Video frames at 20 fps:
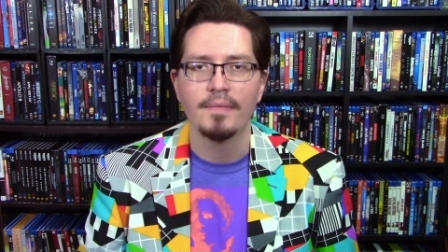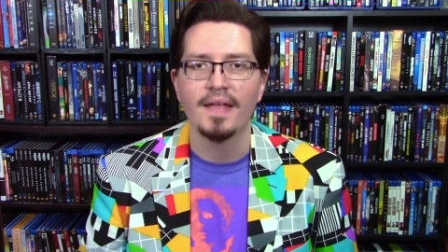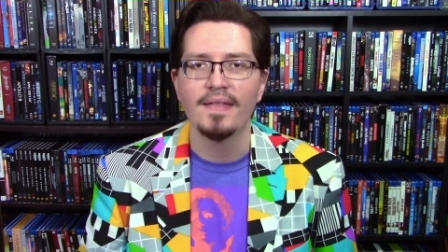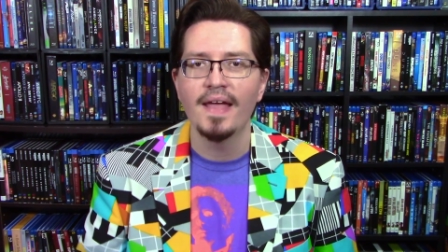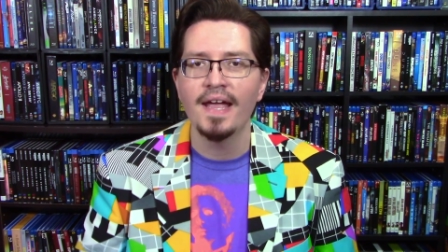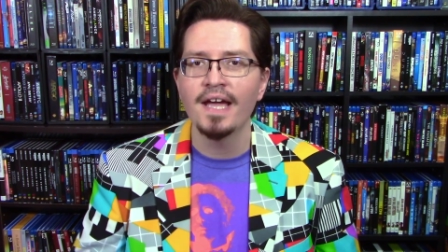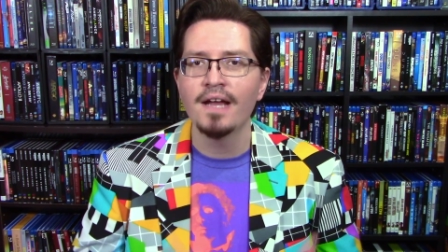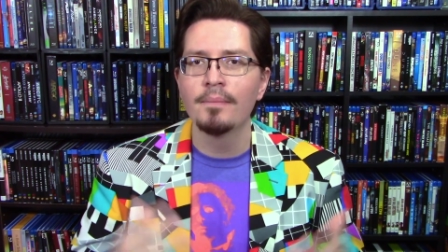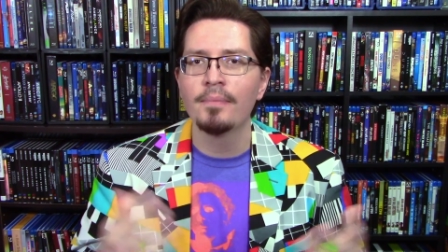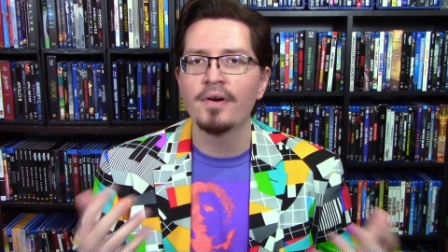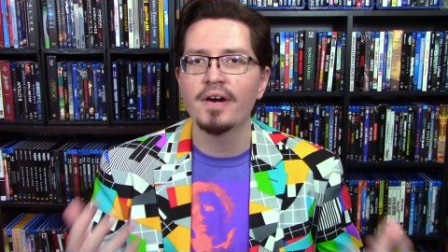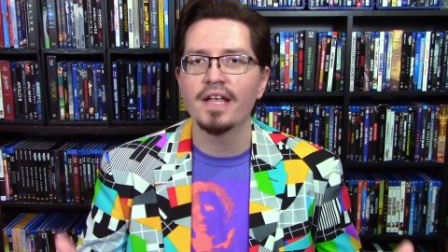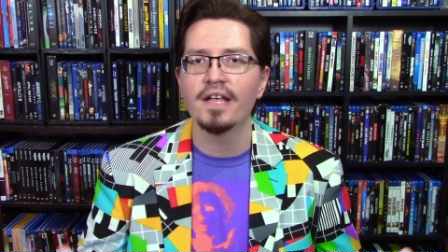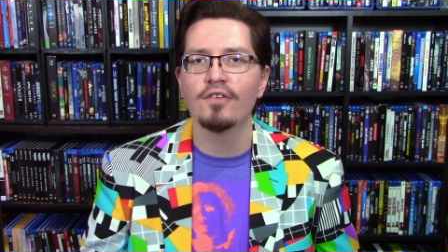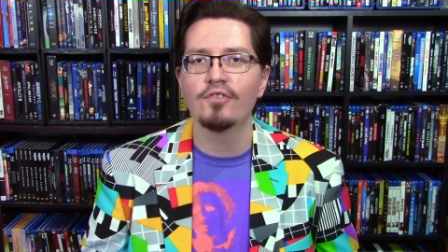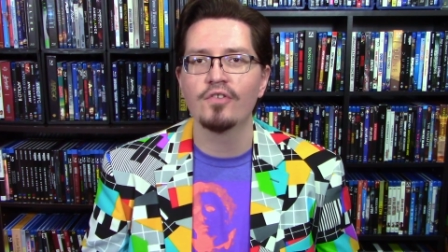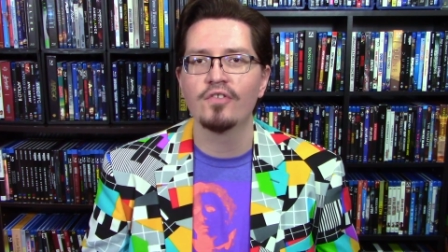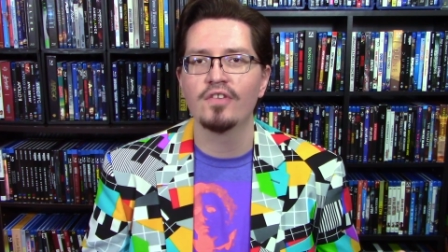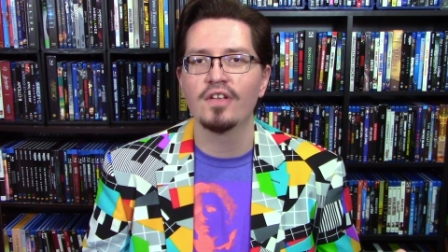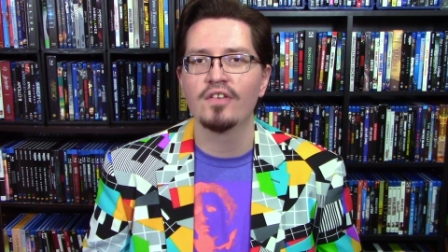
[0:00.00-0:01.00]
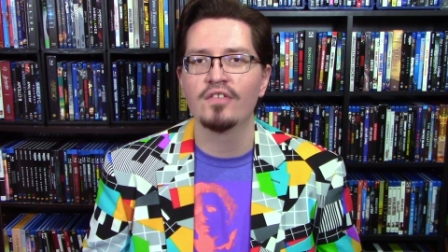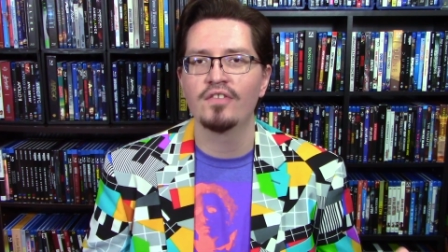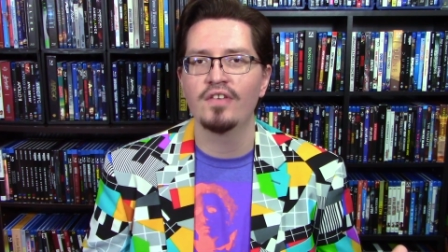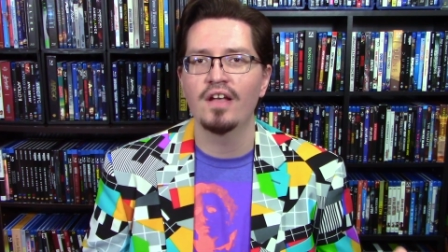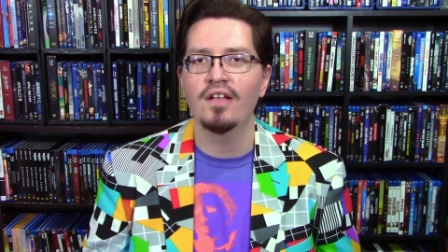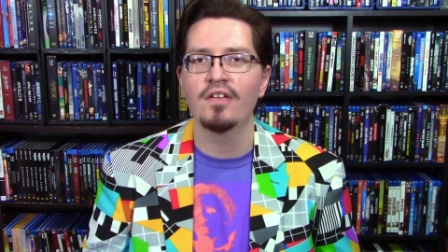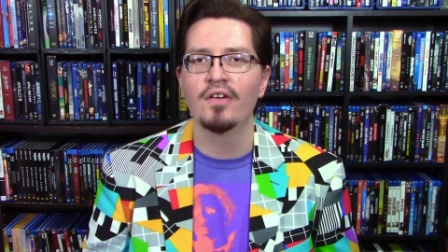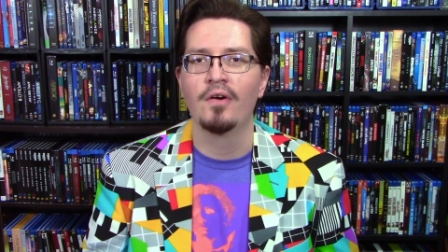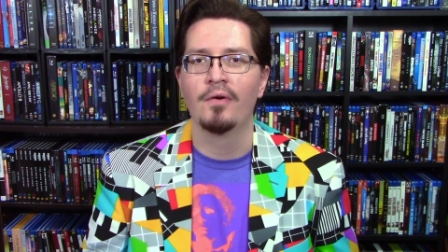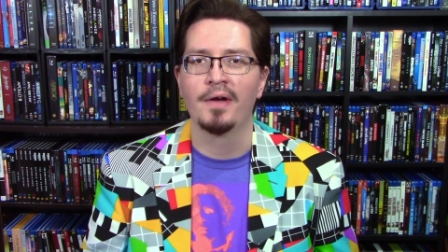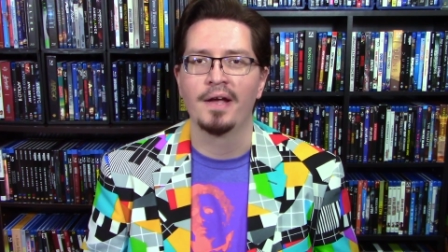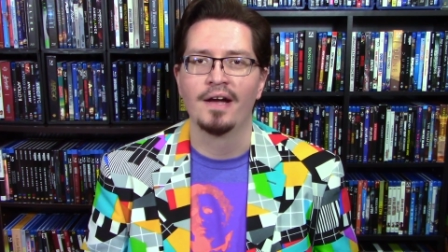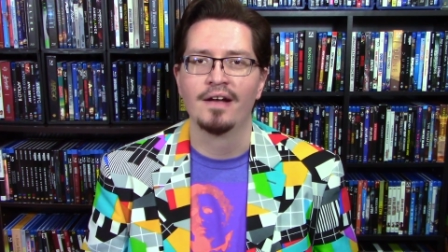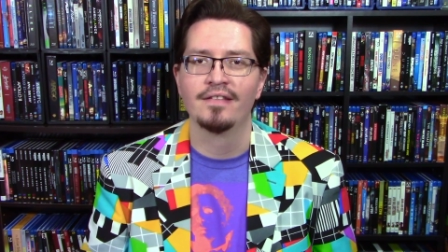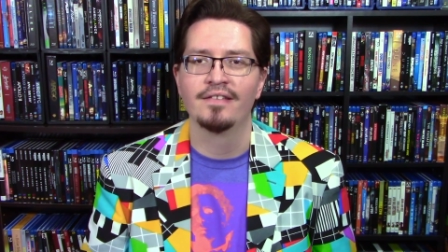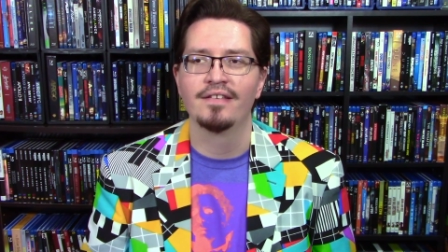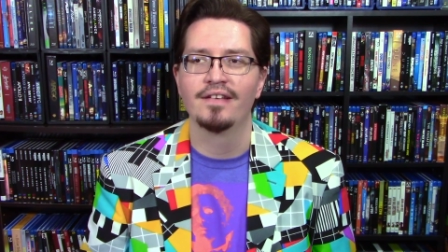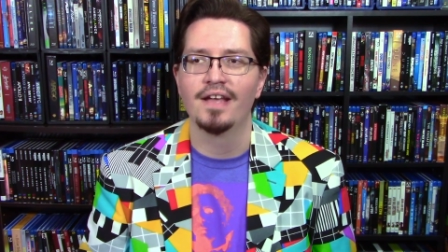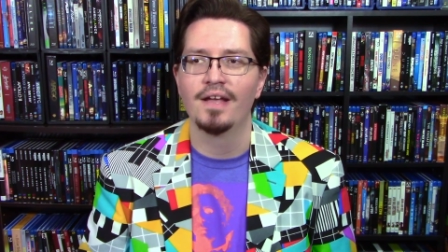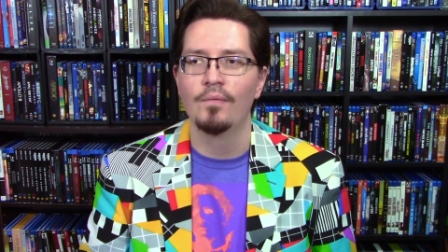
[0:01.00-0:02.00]
And they had a pretty interesting sale going
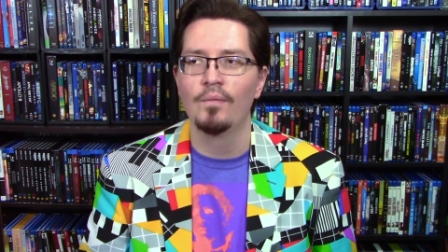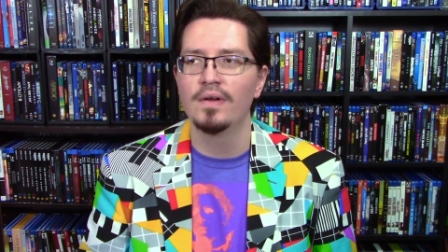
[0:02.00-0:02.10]
on today.